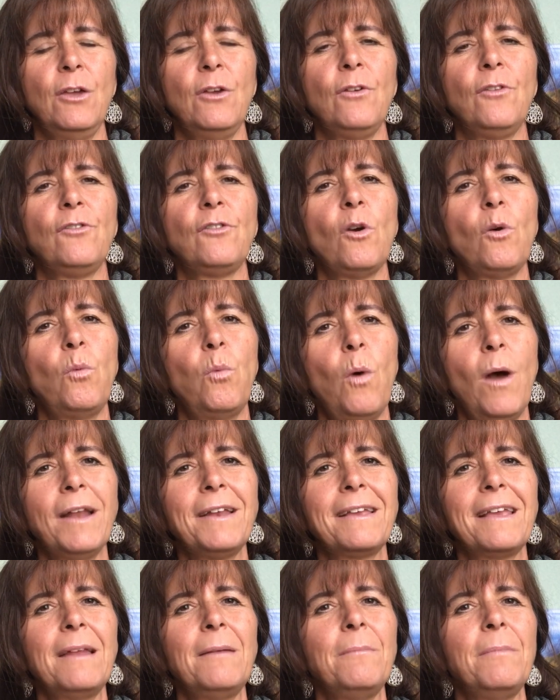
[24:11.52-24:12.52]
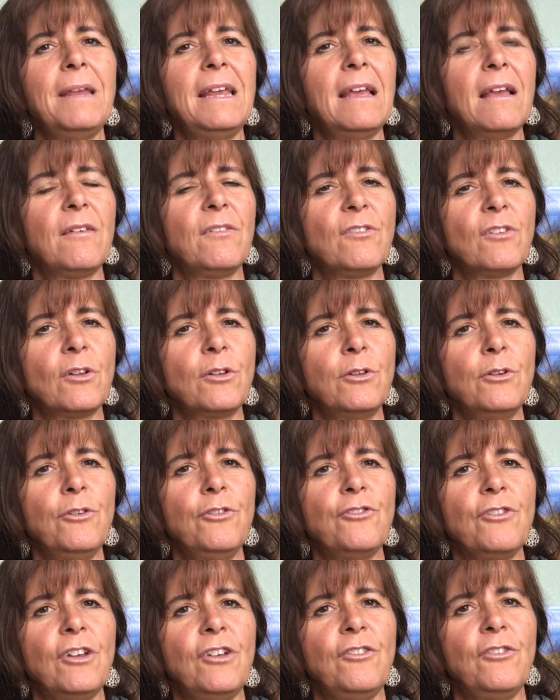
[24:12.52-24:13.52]
So what can be a
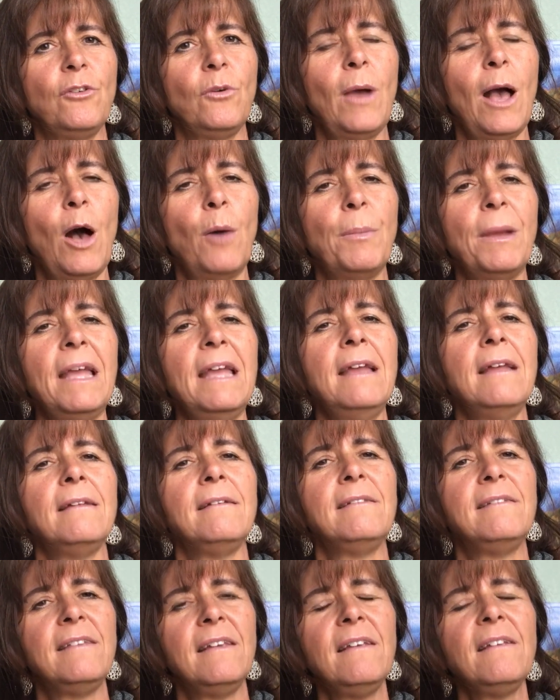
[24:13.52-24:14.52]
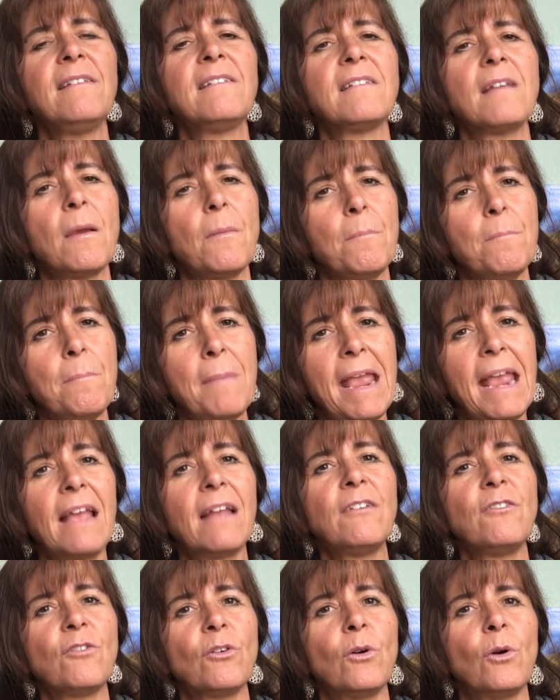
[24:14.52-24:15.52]
solution to help
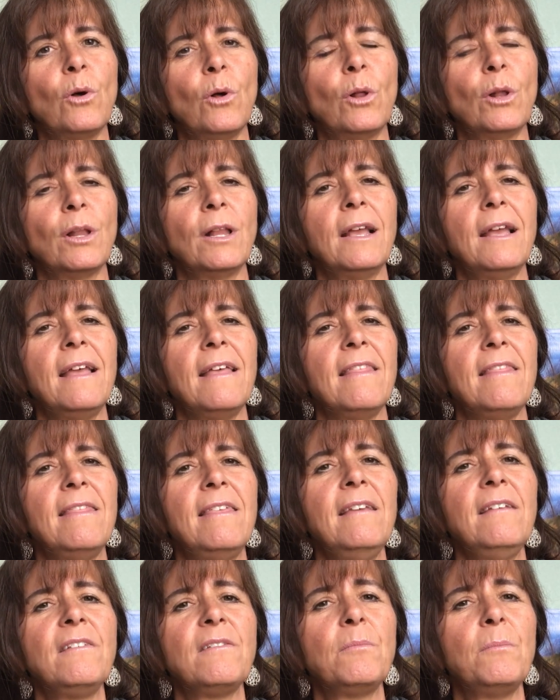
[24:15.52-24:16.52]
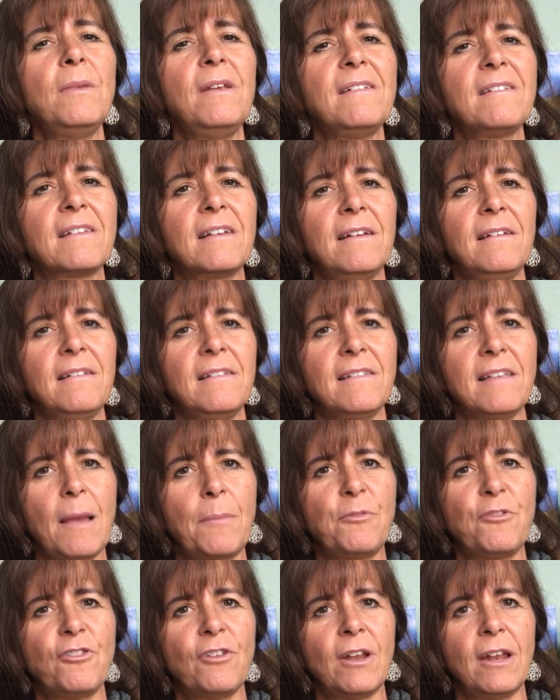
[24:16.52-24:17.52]
dismantle this
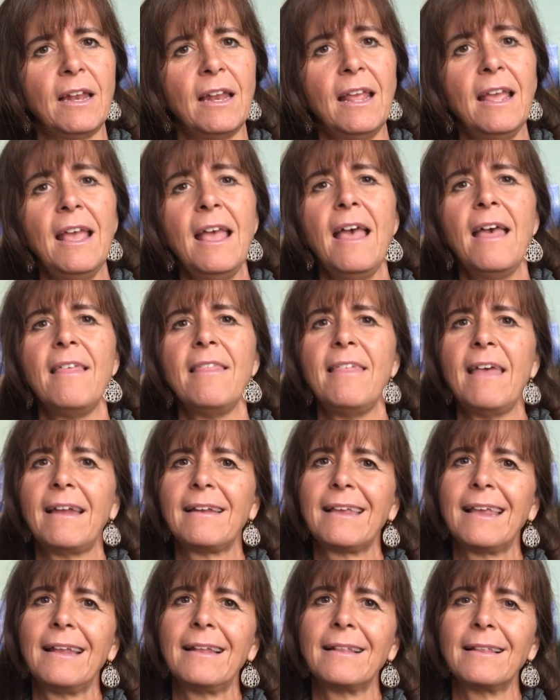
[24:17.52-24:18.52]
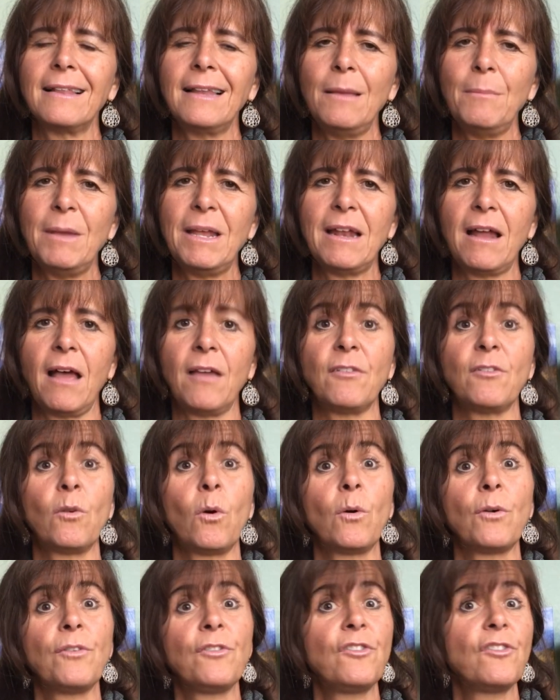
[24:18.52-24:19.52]
misconception that can limit us
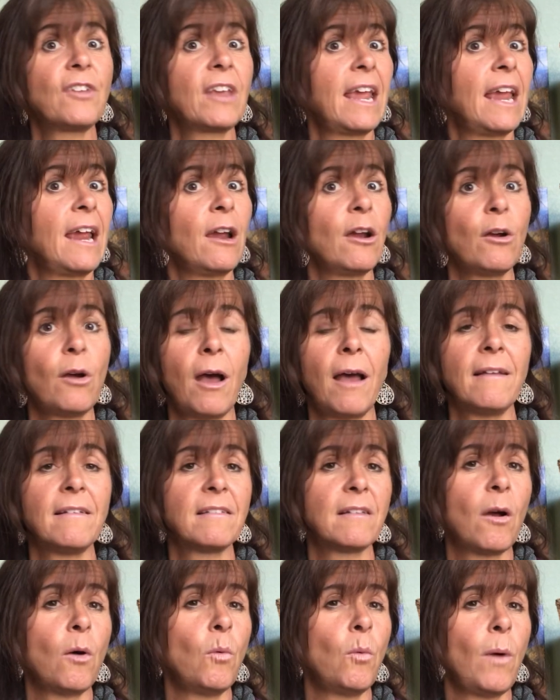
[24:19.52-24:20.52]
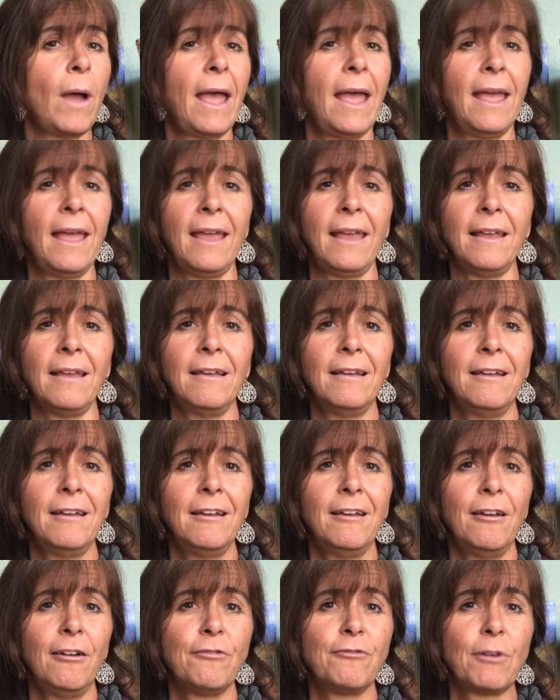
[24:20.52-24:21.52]
or scare us away
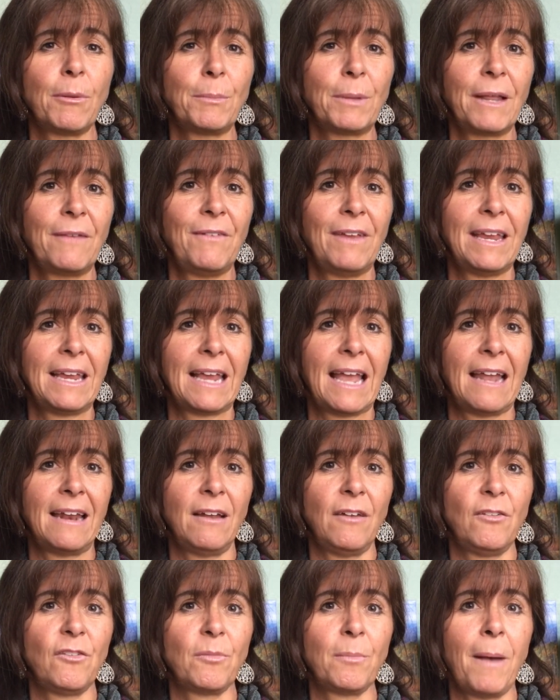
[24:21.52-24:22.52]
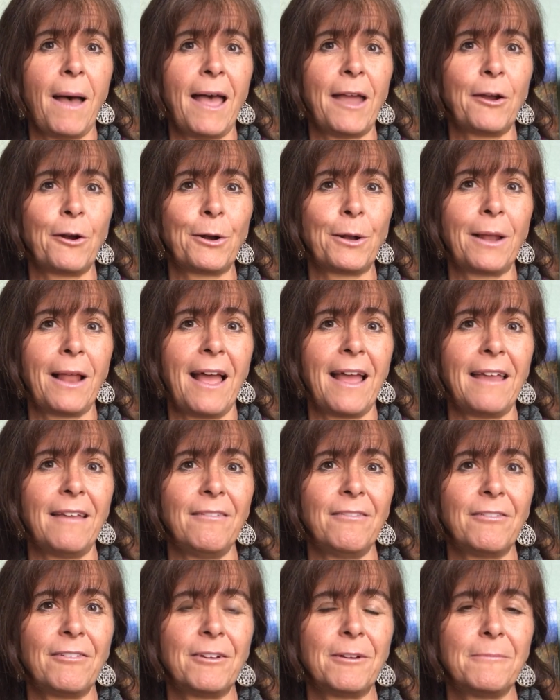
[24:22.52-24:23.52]
from living an inspired
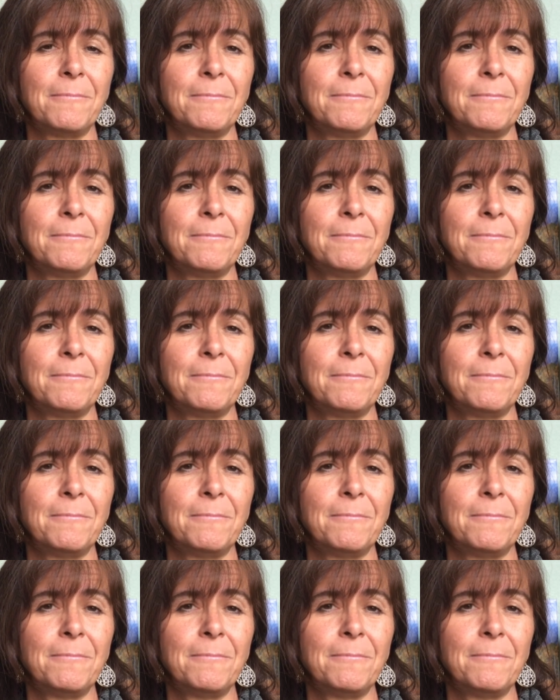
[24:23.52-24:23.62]
life?